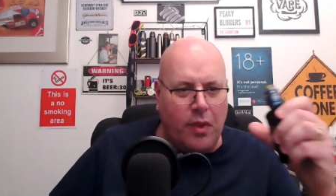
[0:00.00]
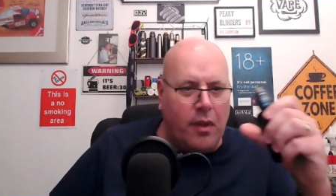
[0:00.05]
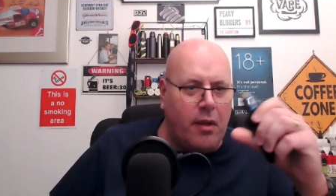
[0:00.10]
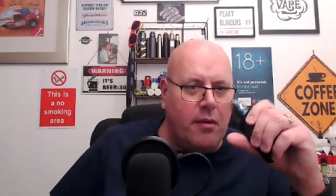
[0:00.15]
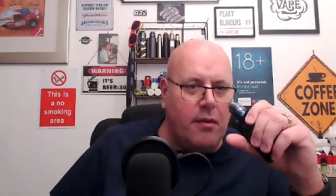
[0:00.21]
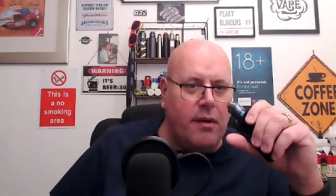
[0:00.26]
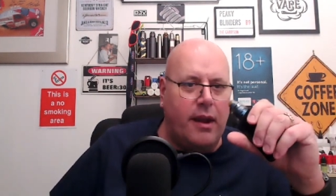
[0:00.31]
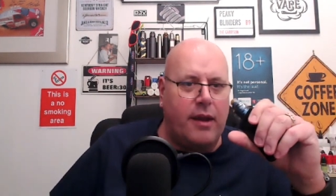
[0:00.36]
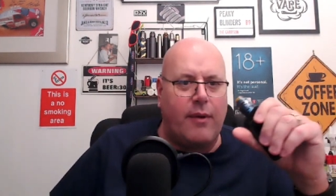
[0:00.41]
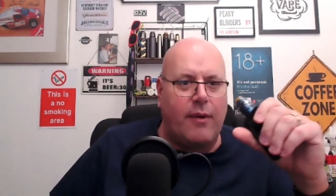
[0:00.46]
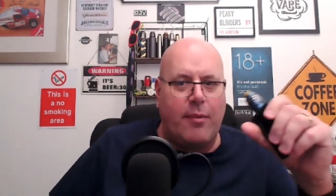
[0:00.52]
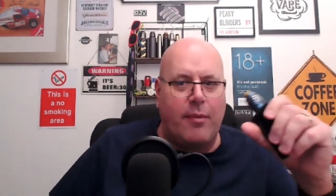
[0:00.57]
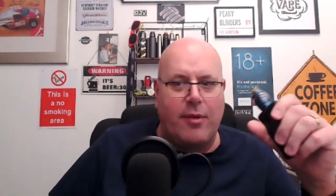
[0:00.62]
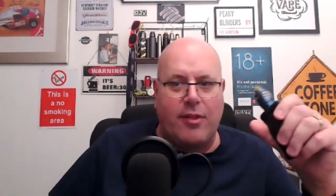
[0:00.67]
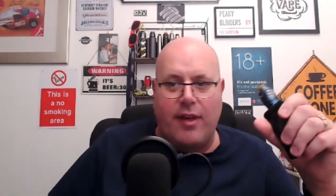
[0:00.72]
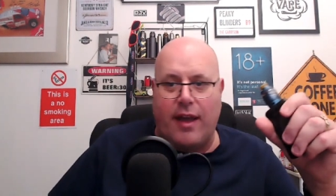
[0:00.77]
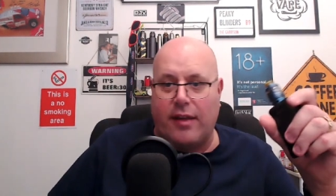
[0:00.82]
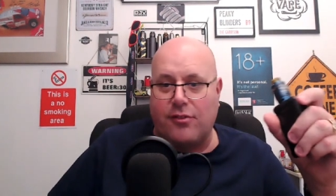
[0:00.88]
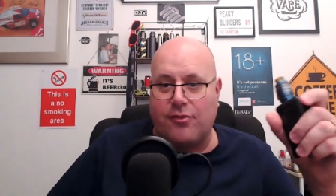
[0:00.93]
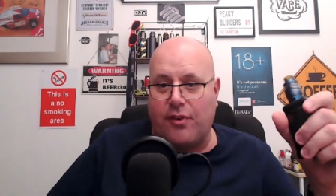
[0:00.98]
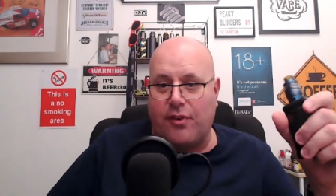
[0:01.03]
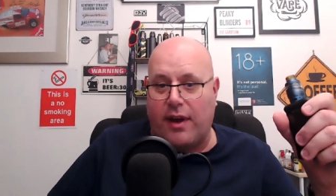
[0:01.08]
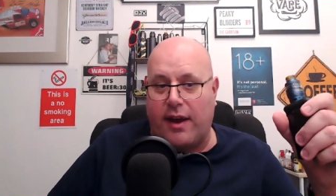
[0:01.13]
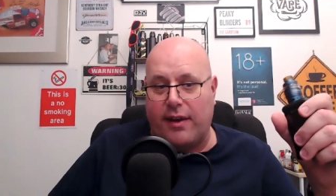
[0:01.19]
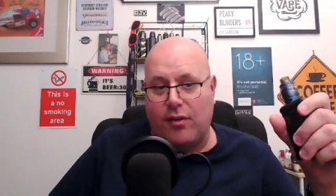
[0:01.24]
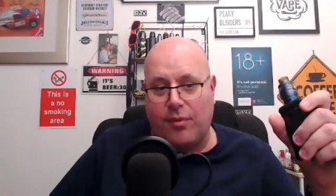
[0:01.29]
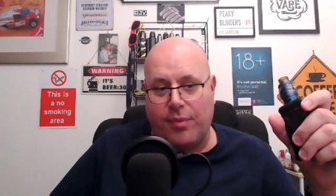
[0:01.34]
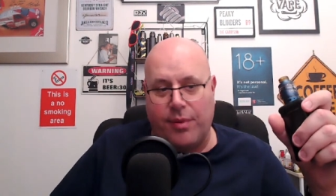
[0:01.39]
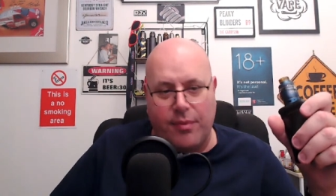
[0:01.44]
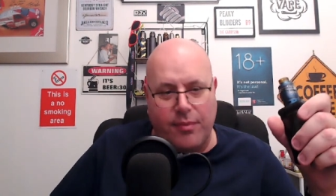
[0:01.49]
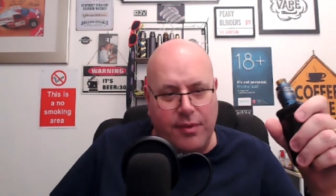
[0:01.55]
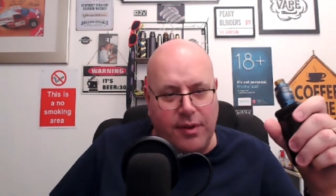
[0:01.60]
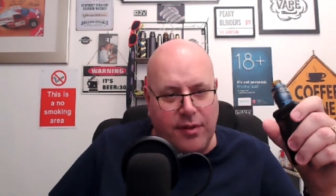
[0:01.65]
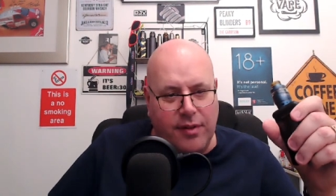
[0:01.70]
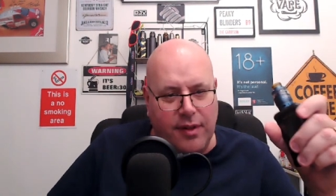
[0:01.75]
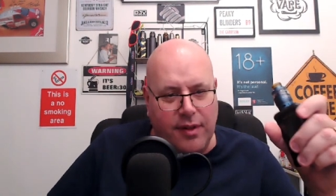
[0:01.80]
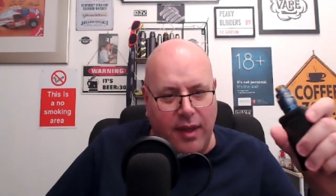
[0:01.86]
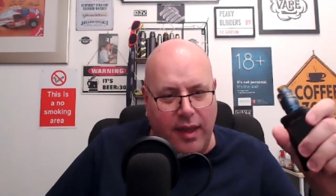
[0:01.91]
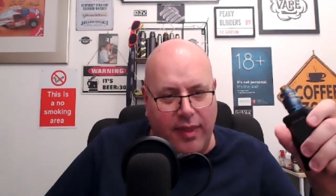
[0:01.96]
Anyway, my chat's dried up,
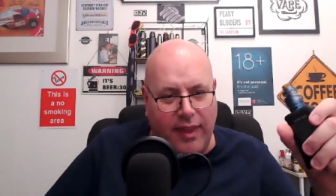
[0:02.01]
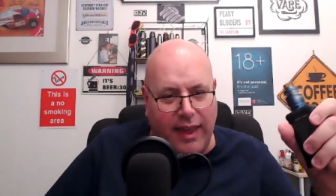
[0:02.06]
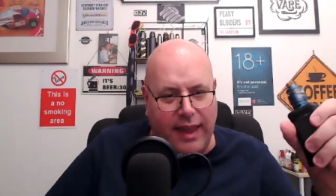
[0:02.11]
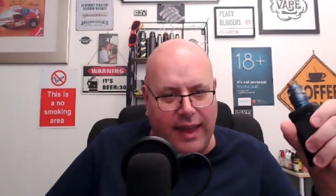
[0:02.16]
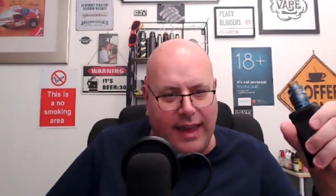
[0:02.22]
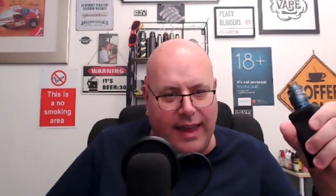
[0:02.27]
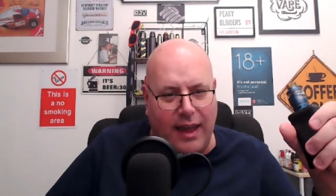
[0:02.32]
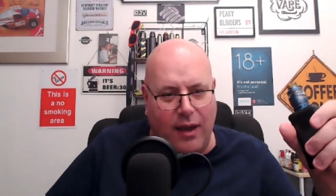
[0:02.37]
which is, there you go,